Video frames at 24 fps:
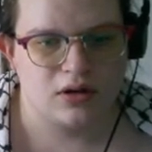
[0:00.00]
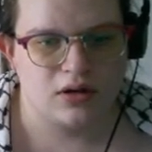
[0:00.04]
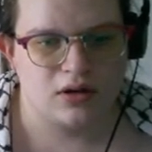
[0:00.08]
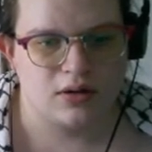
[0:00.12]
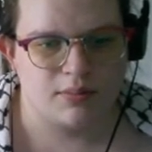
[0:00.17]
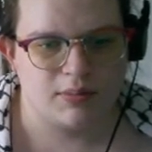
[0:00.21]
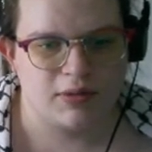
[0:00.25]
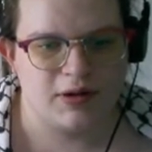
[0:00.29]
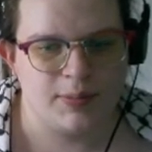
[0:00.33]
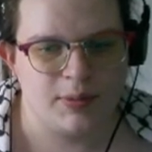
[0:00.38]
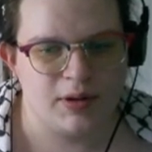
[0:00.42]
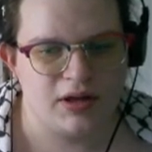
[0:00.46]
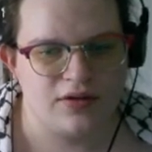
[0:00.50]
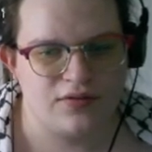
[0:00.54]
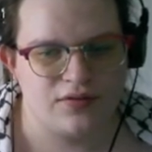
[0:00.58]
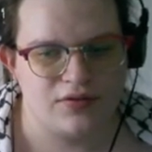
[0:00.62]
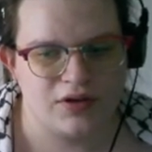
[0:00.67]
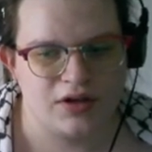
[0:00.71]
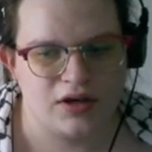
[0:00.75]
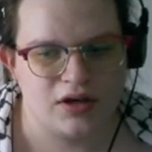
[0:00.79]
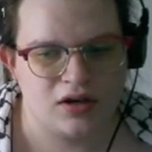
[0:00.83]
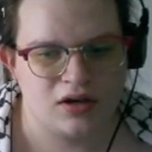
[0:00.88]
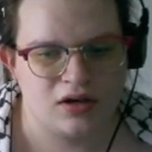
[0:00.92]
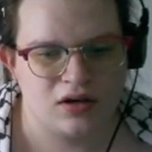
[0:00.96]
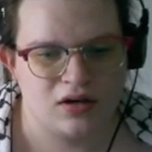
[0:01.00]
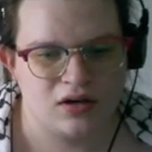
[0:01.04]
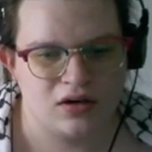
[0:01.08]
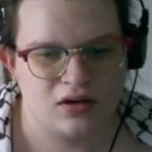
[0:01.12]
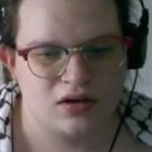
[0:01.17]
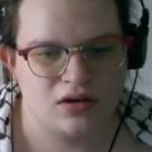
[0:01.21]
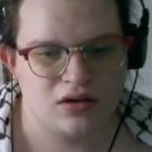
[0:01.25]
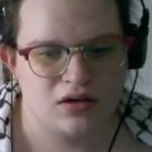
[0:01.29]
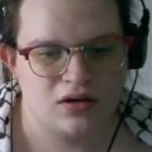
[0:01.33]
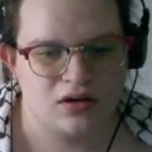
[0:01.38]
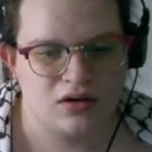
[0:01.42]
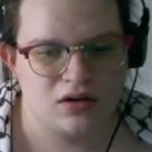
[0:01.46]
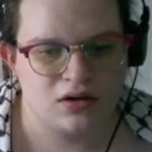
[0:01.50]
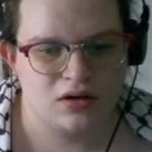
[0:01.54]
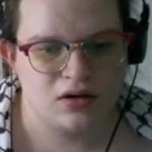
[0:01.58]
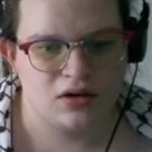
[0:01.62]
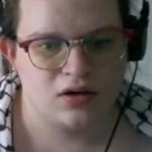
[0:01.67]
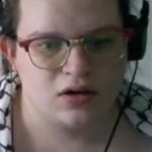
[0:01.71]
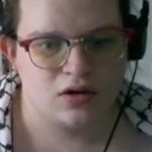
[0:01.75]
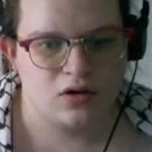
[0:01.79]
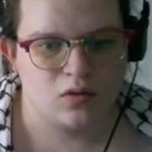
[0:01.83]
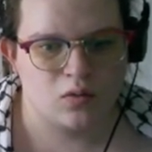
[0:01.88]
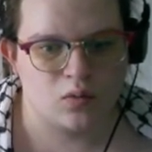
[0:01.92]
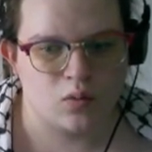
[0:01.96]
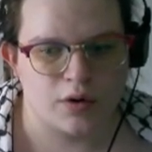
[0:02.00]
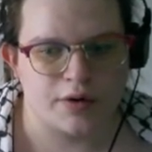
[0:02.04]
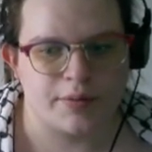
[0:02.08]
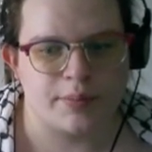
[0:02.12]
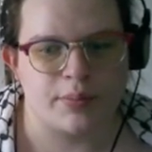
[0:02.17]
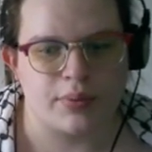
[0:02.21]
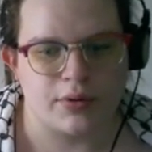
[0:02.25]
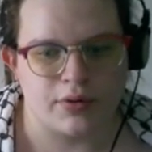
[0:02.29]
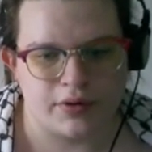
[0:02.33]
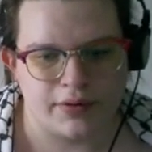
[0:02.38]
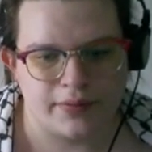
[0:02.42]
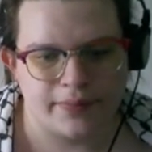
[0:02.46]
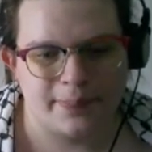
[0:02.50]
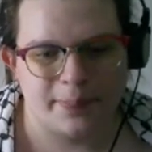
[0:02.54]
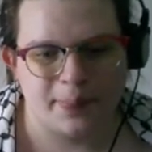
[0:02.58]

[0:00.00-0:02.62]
Maybe even Wurmple.